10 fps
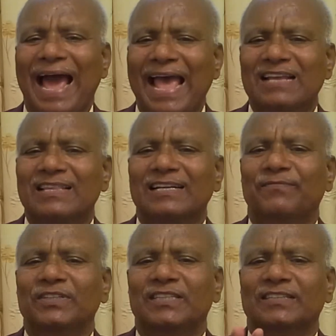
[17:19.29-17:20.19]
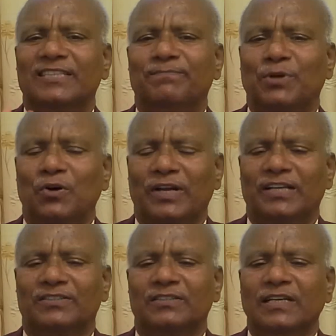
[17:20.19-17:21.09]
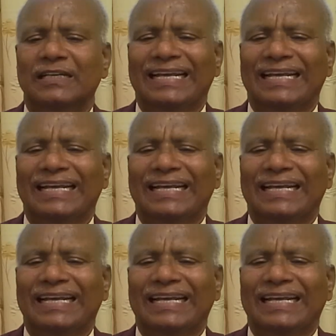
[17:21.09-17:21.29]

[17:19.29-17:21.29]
as the deficiency progresses